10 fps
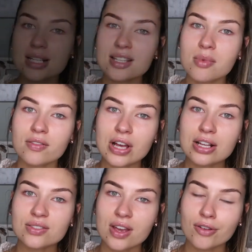is some of
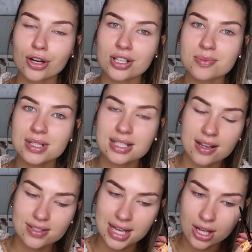y'all's favorite Christmas
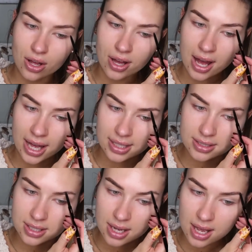gifts that y'all
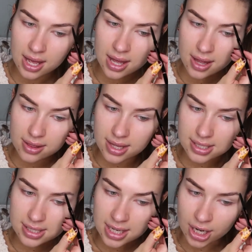got
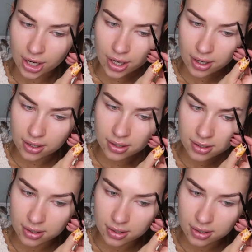this year?